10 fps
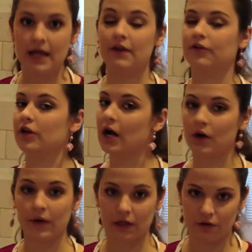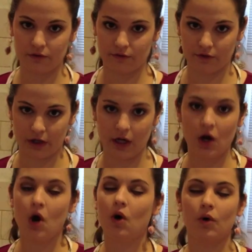if you're not going gluten-free,
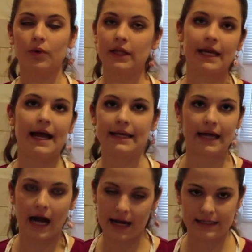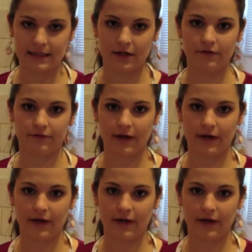or really any kind of